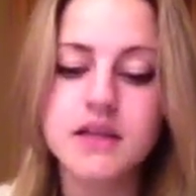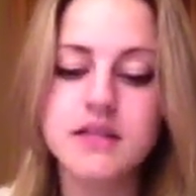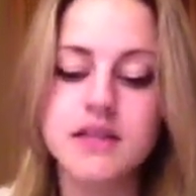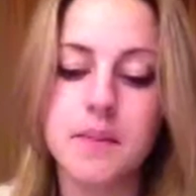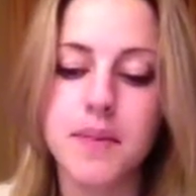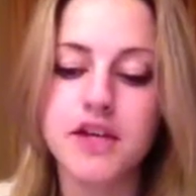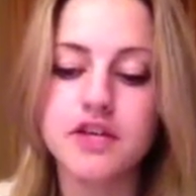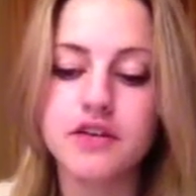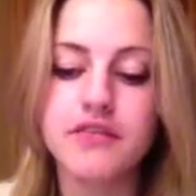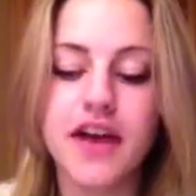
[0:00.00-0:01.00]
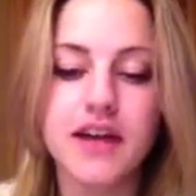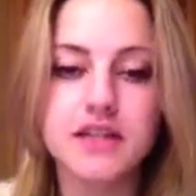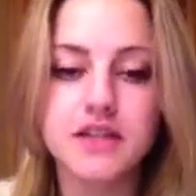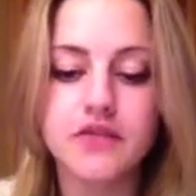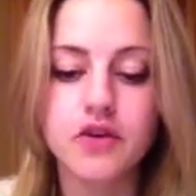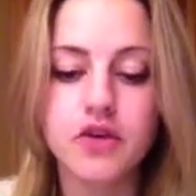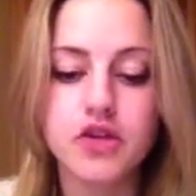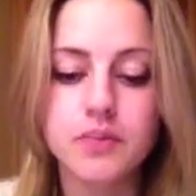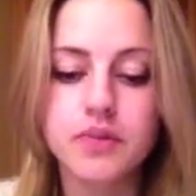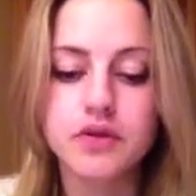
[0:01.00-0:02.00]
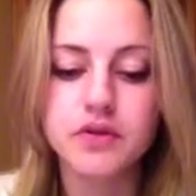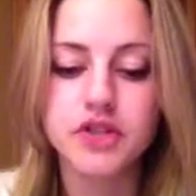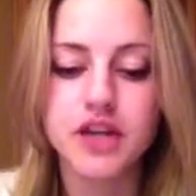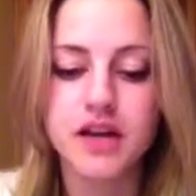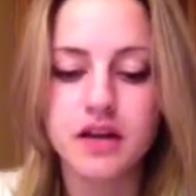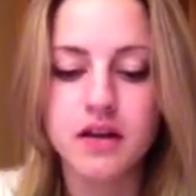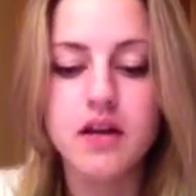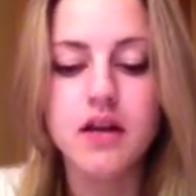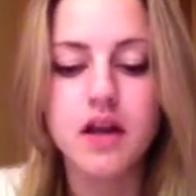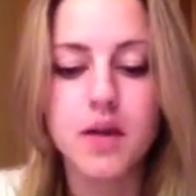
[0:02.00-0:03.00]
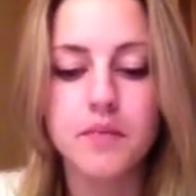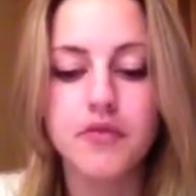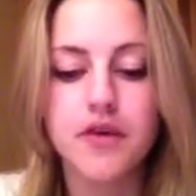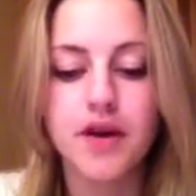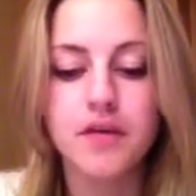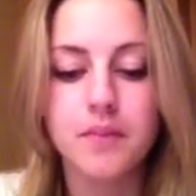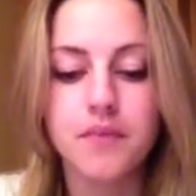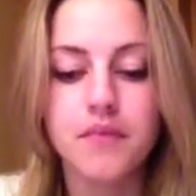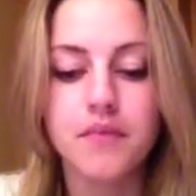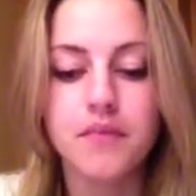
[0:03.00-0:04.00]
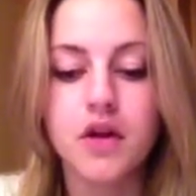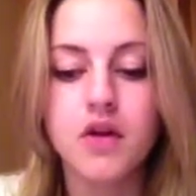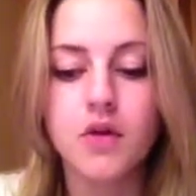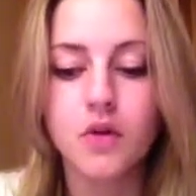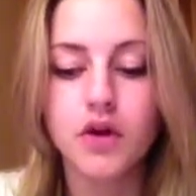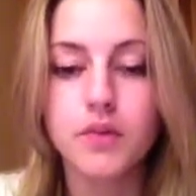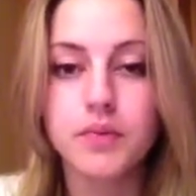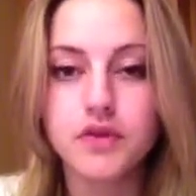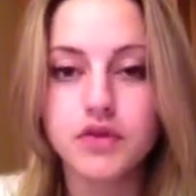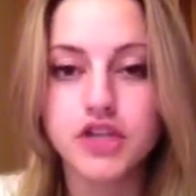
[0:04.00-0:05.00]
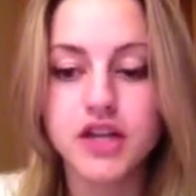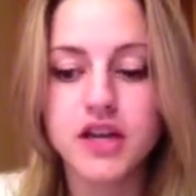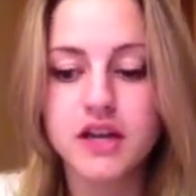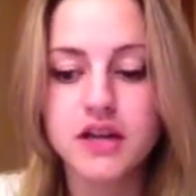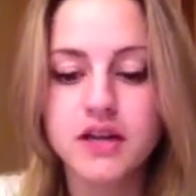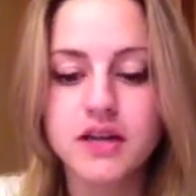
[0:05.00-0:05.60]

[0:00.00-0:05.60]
Some major effects of ocean pollution come from oil pollution,